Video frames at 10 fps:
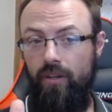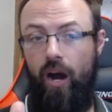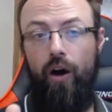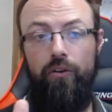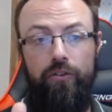
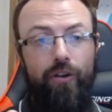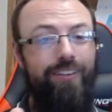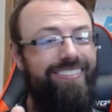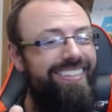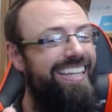are
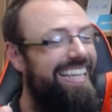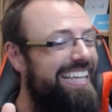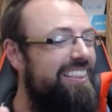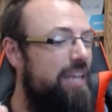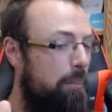such
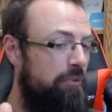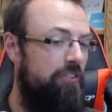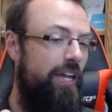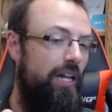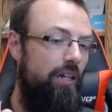in
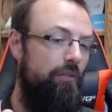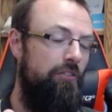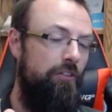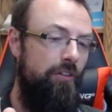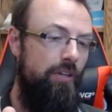themselves,